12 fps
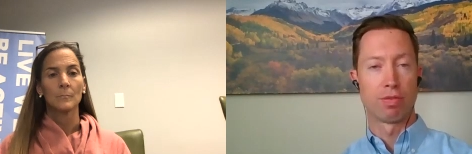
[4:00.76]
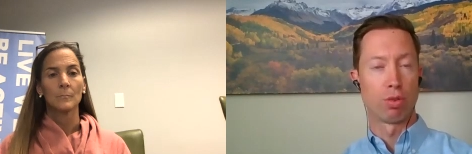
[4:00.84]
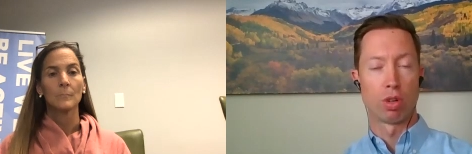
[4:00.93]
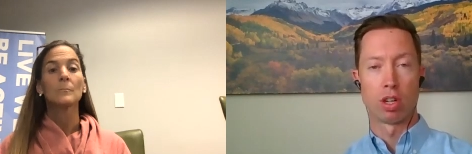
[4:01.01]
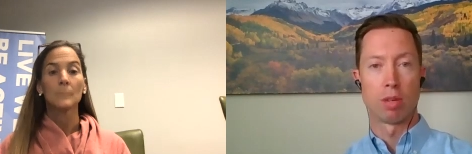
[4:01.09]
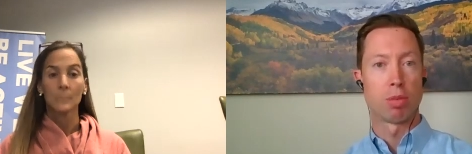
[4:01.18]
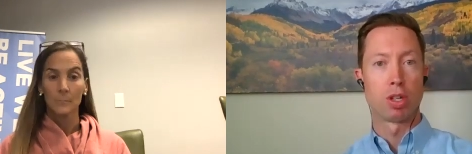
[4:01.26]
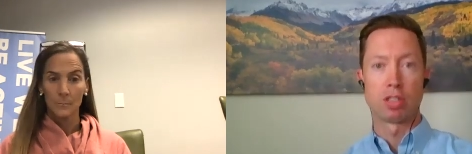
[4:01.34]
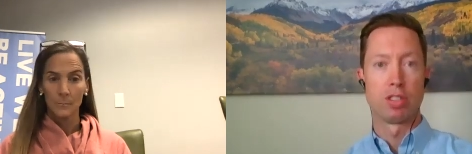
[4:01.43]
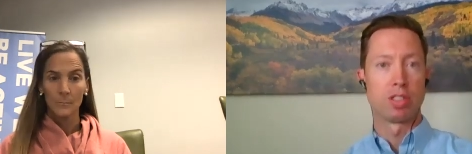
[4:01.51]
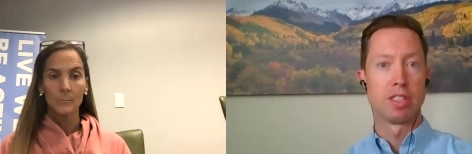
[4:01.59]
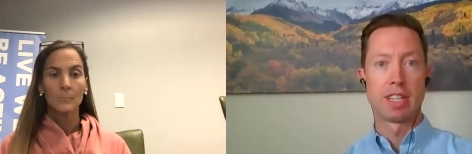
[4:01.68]
Speaker 1: for a
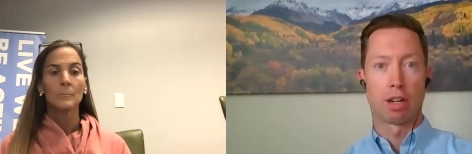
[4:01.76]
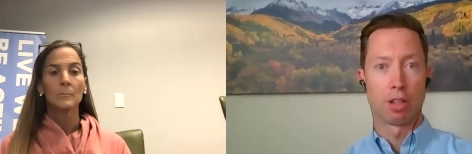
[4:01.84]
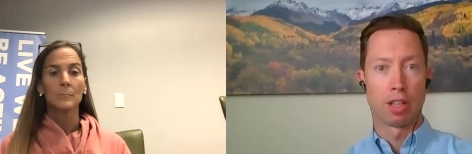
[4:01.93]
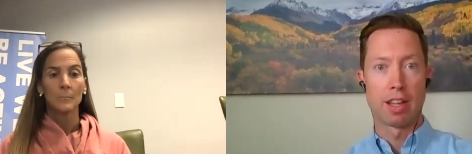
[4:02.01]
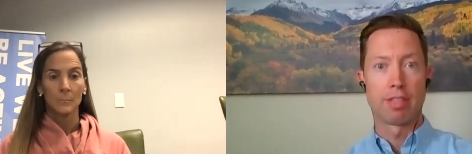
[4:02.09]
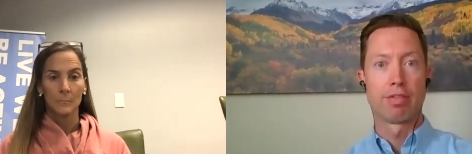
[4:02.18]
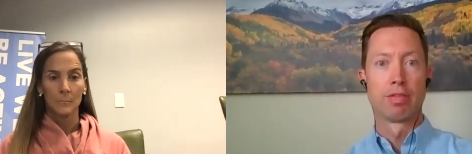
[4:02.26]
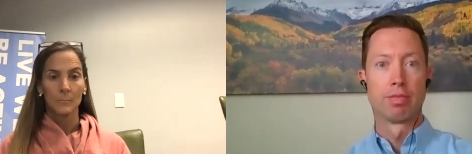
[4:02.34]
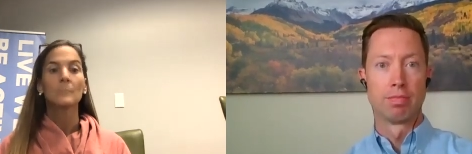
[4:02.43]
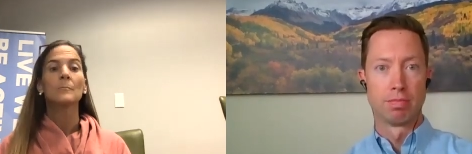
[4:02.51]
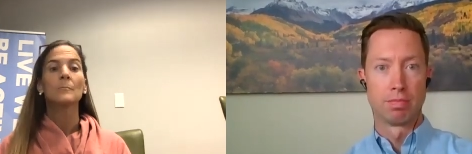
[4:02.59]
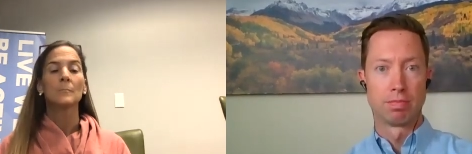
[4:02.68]
person's entire life.
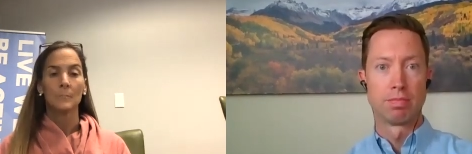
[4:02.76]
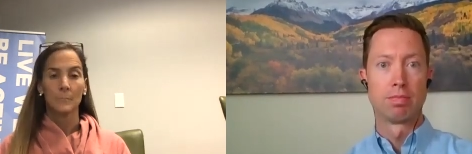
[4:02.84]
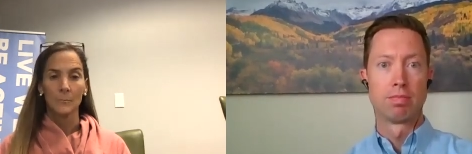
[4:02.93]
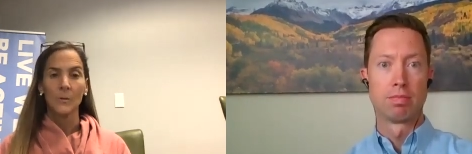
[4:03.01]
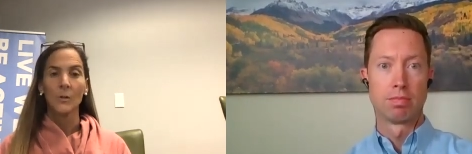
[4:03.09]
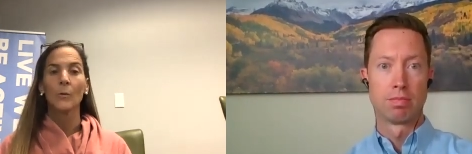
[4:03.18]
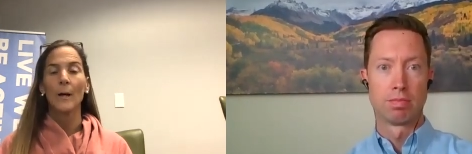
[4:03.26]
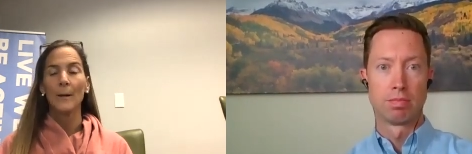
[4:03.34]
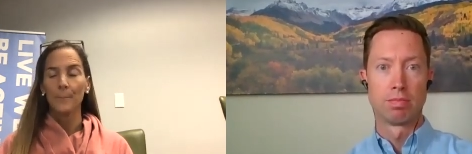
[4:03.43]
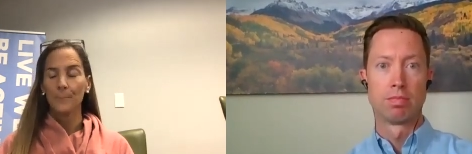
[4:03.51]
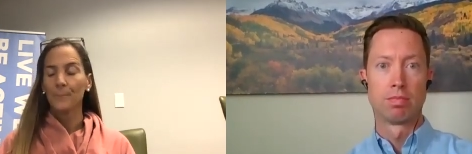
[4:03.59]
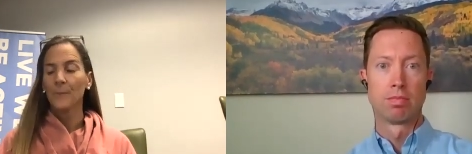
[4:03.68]
Speaker 2: Great.
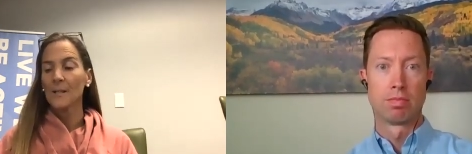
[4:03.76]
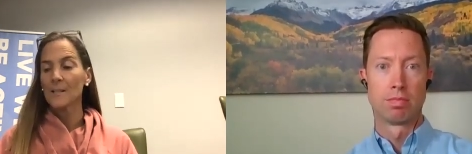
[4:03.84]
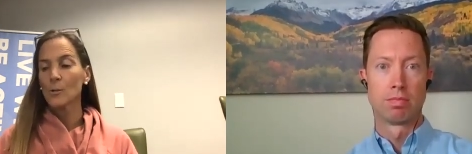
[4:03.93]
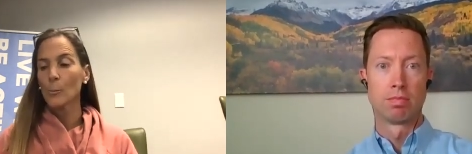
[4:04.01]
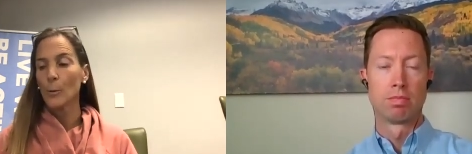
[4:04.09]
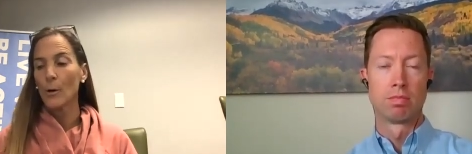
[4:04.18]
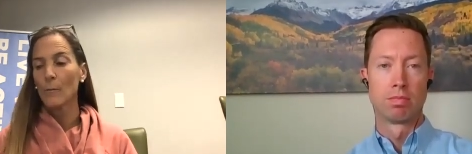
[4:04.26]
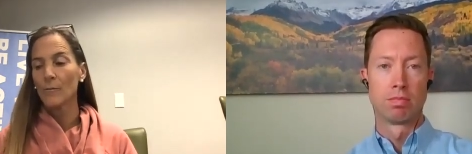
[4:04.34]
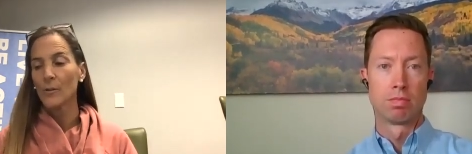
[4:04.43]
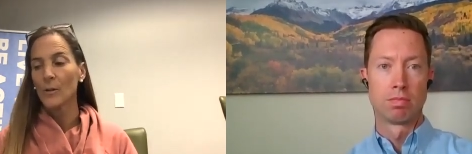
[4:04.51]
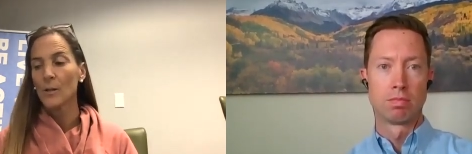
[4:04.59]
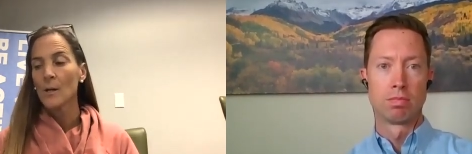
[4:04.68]
That's super
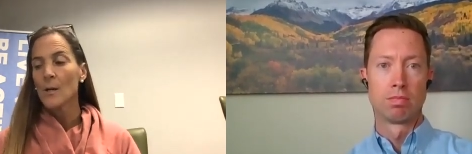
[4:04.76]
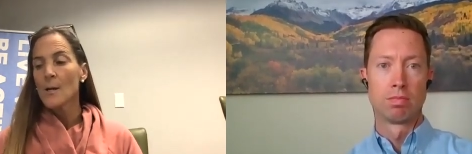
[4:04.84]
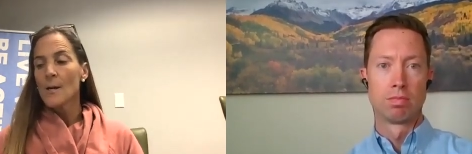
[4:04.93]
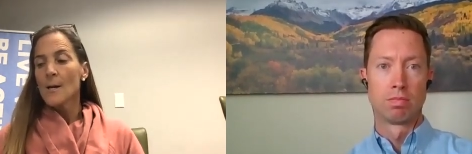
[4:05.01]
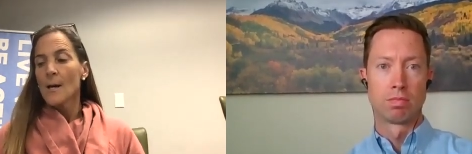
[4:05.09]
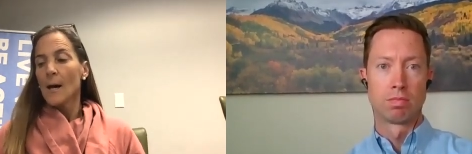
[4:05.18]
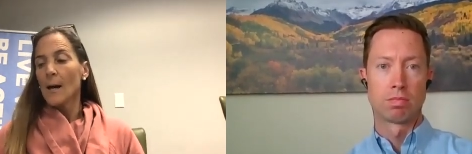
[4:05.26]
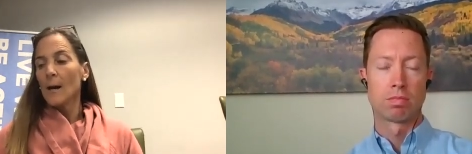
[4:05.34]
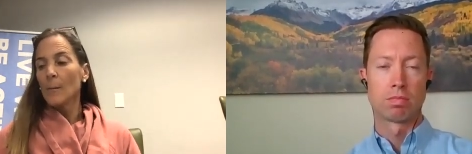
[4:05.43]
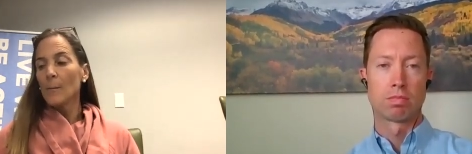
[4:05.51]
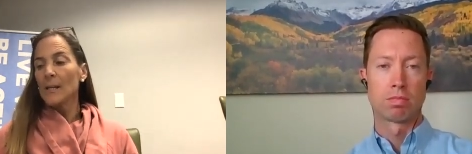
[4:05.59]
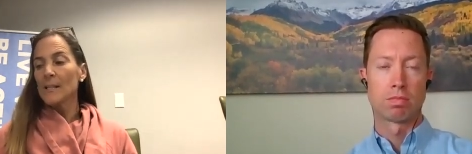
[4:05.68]
helpful.
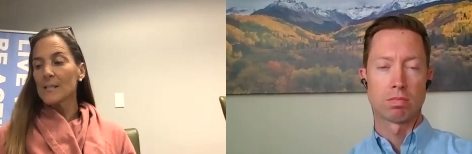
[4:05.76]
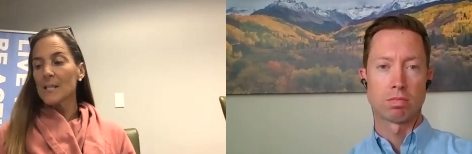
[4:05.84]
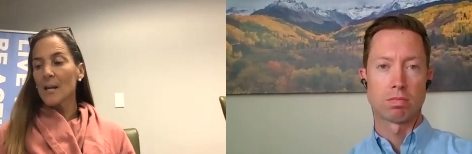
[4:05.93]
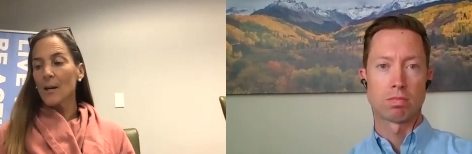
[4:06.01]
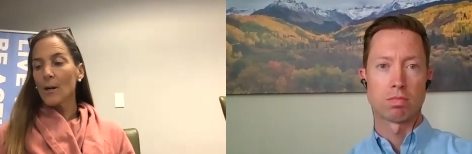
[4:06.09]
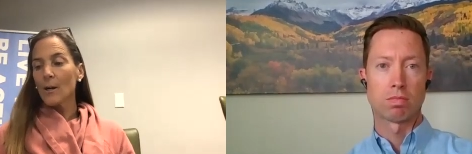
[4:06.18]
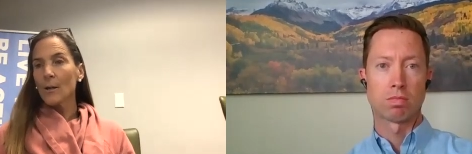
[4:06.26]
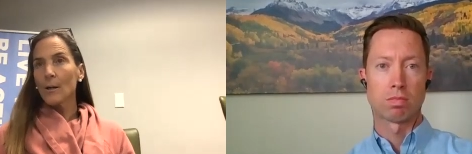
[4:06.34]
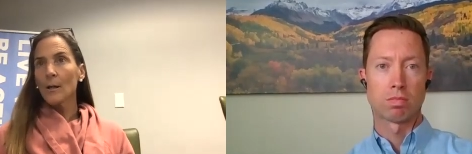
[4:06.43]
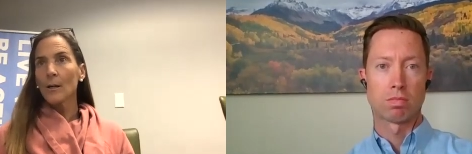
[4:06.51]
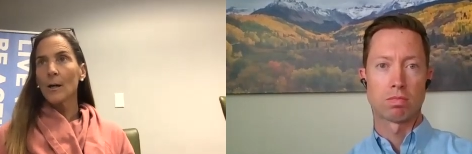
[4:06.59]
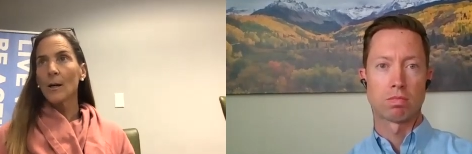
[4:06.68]
Um, is there
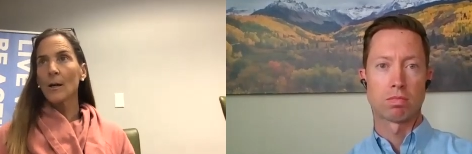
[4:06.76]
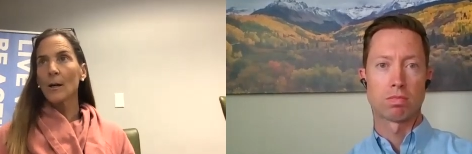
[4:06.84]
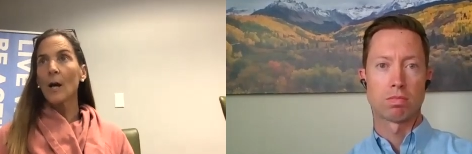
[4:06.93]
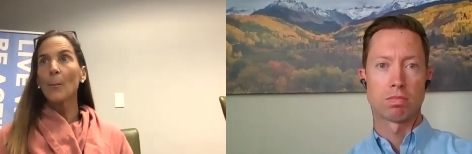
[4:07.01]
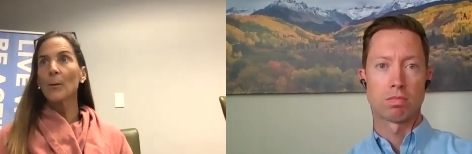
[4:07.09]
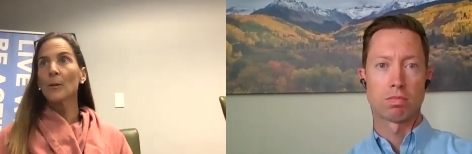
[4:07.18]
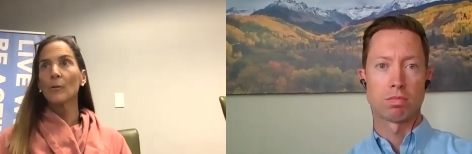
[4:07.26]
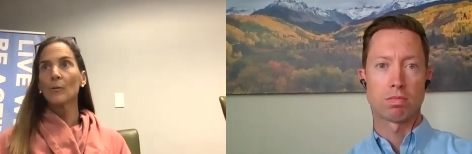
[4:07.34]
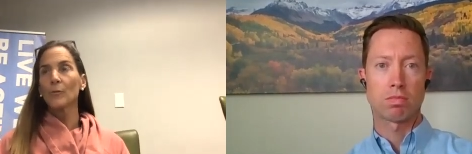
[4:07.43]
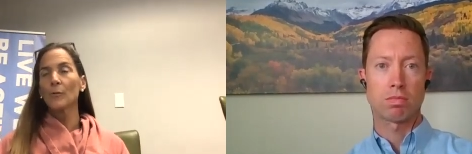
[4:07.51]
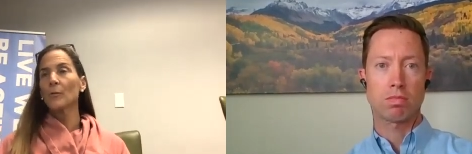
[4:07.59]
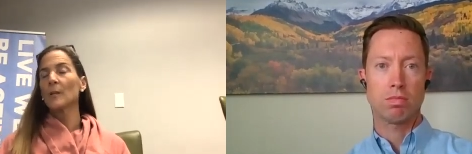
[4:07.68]
uh, a couple
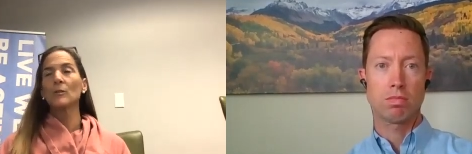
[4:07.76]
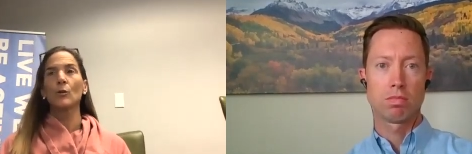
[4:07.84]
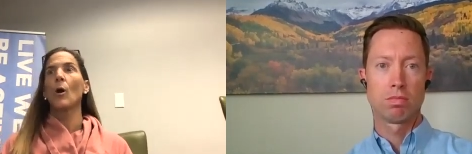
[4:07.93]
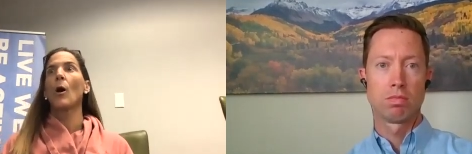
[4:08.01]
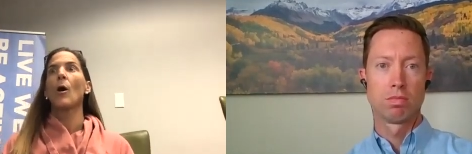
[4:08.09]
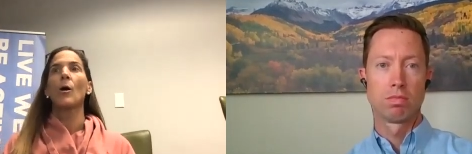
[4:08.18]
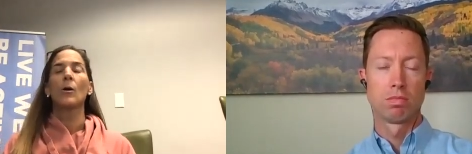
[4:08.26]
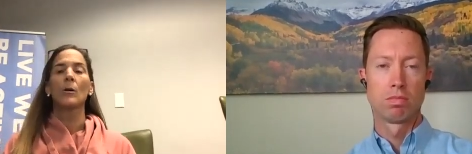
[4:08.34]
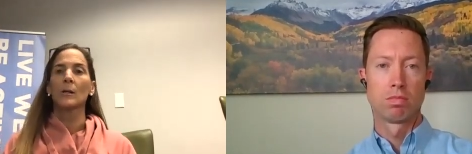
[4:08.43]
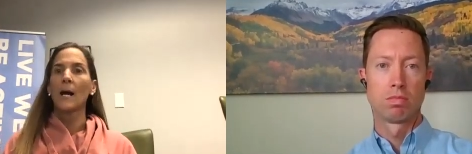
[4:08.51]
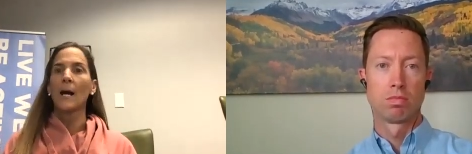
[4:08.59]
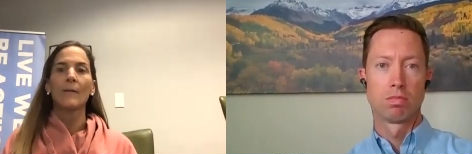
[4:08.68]
of these are all
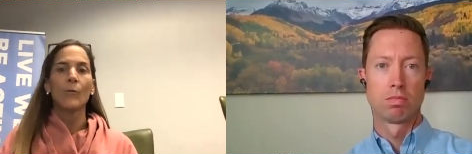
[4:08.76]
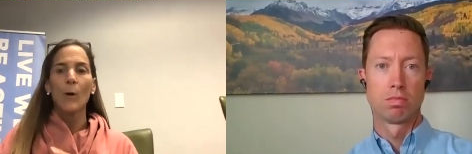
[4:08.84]
kind of